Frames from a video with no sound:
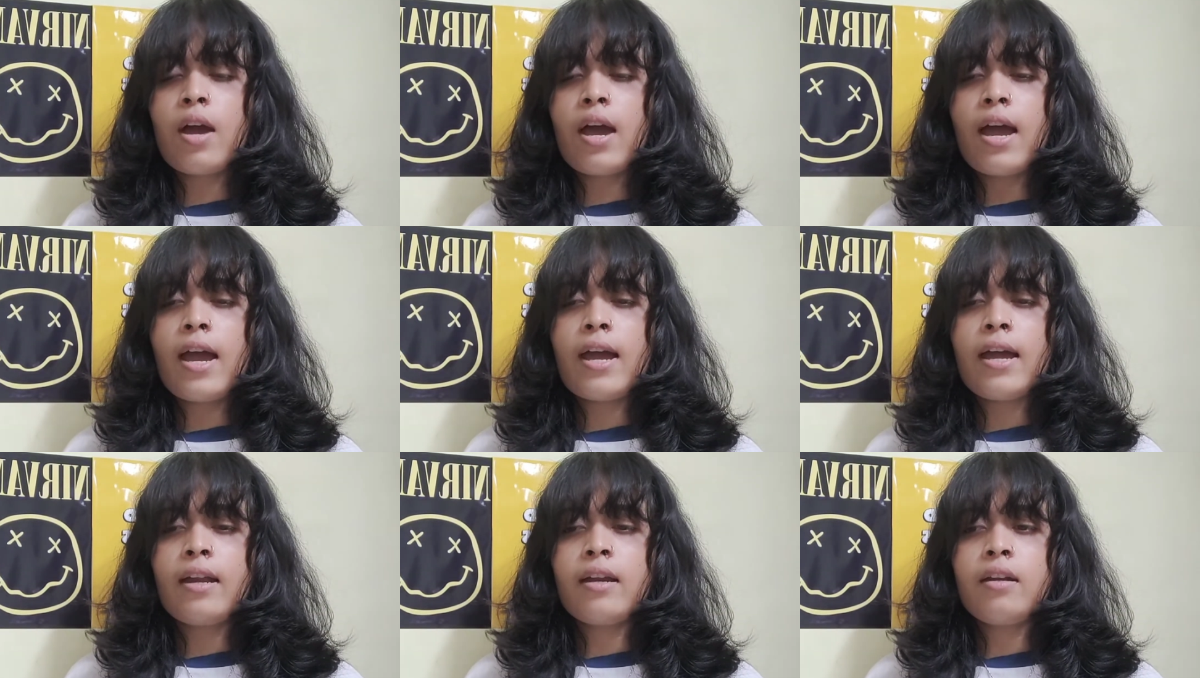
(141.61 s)

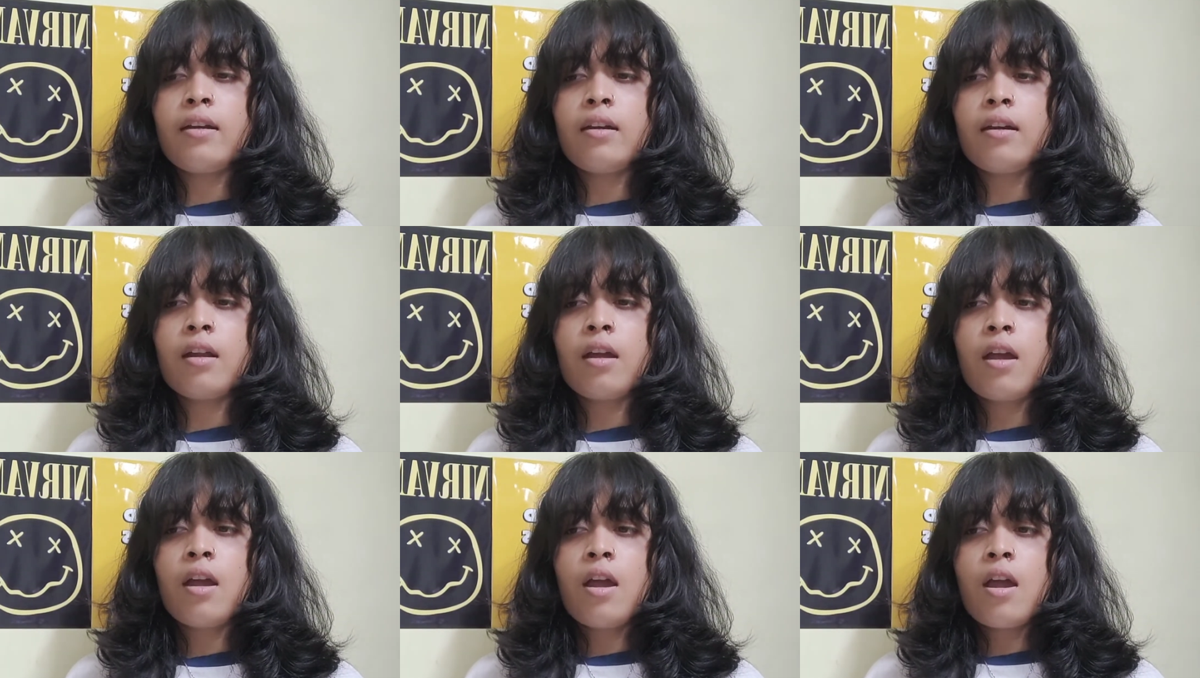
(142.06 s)
And
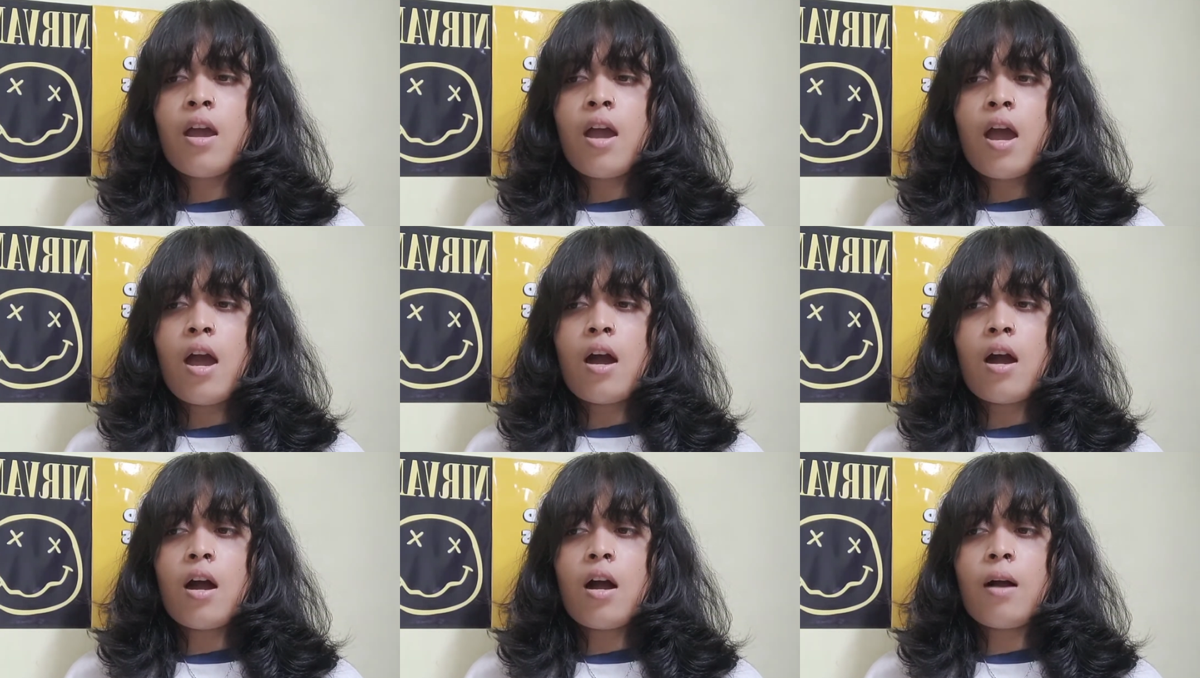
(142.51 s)

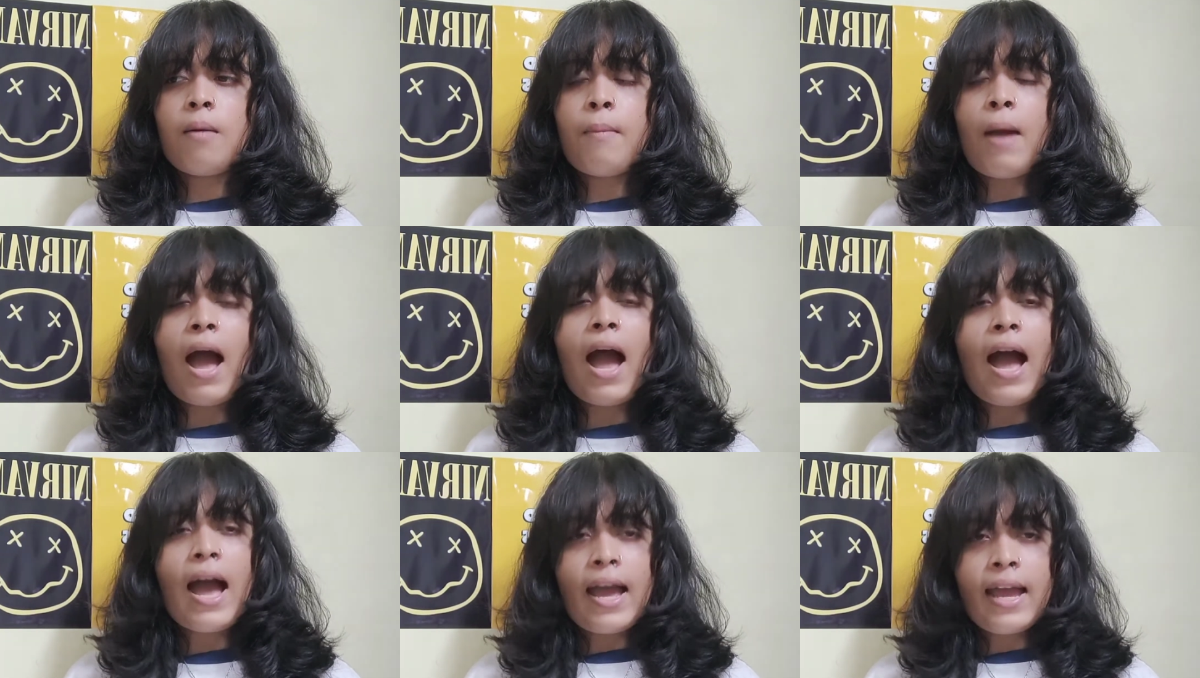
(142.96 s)

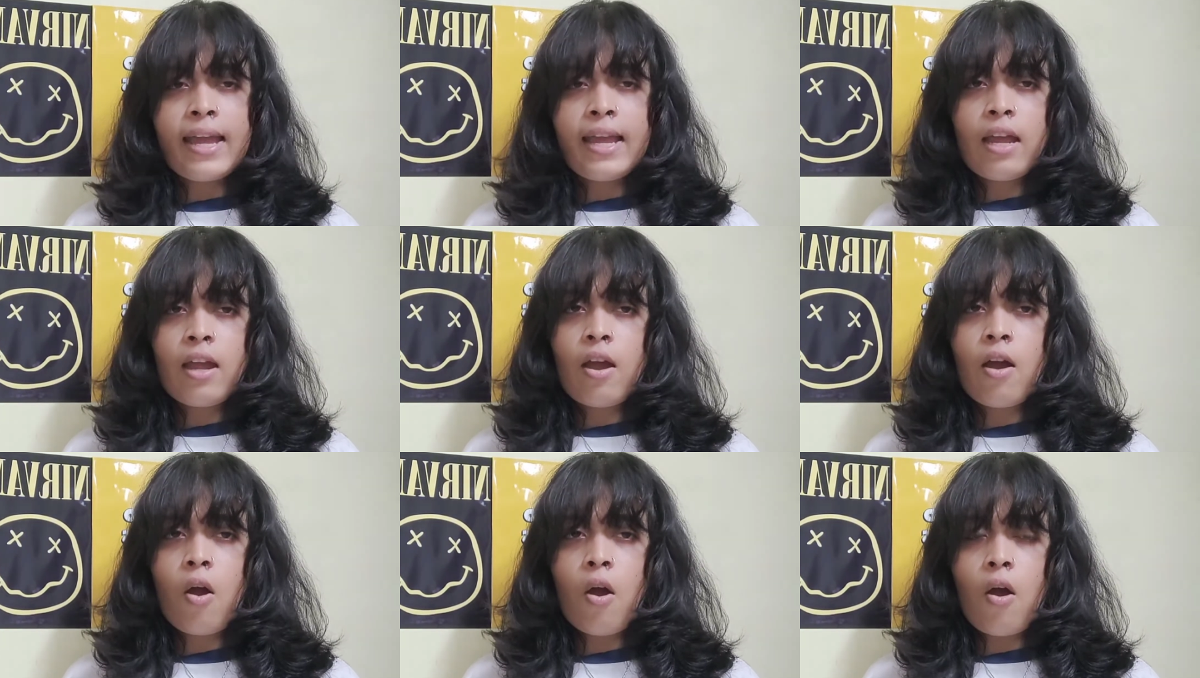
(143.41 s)

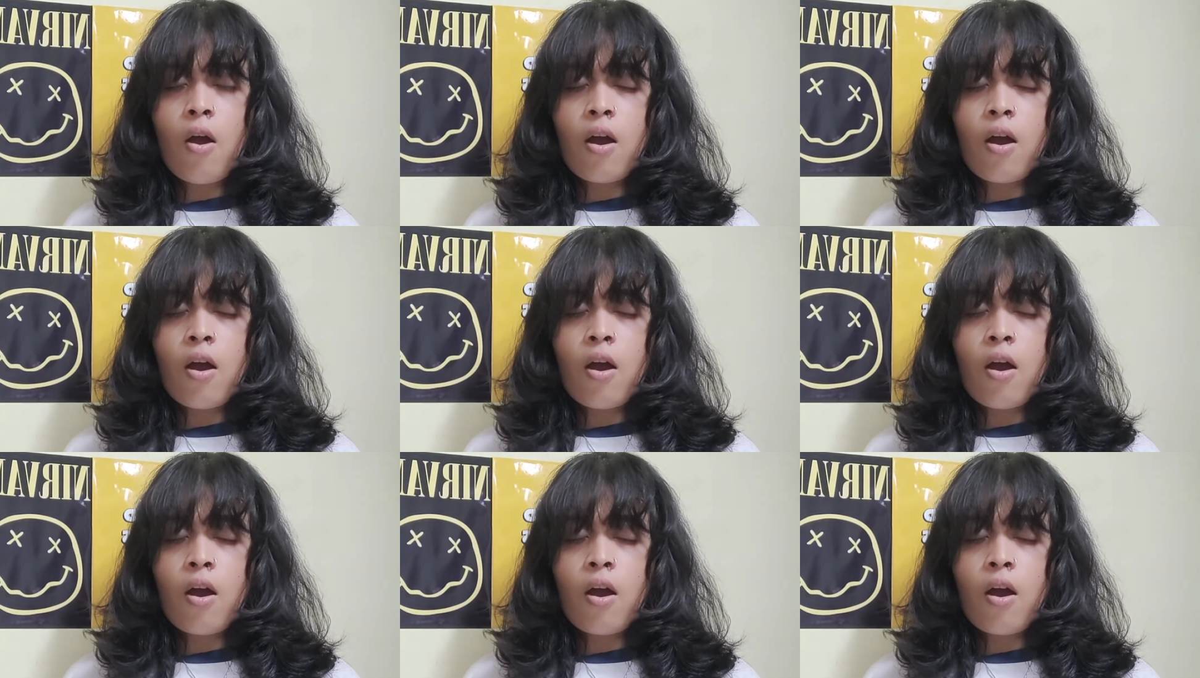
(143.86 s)
I